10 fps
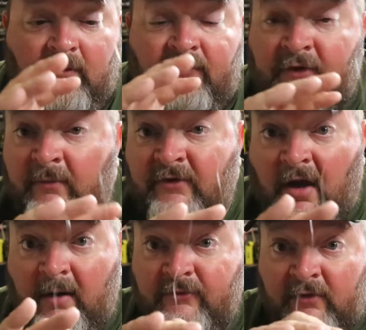
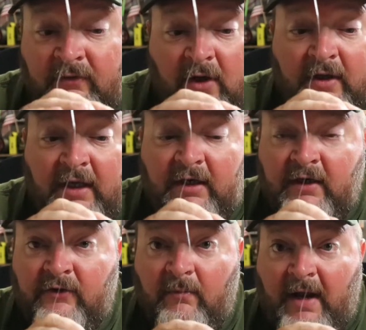Sometimes they'll get it
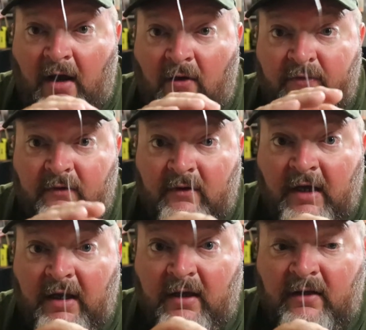in their mouth
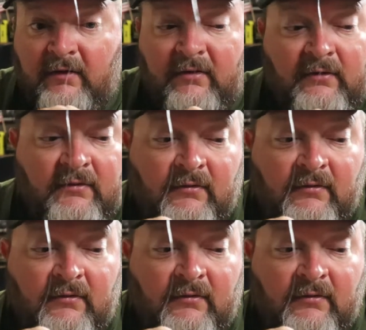and